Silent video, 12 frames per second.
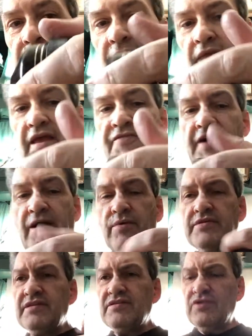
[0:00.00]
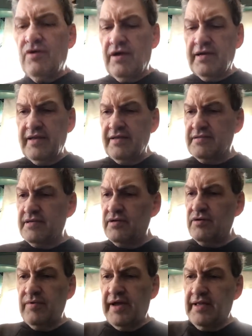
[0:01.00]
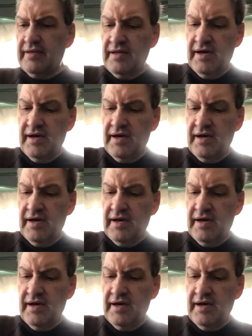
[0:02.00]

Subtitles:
If I wasn't talking to you and,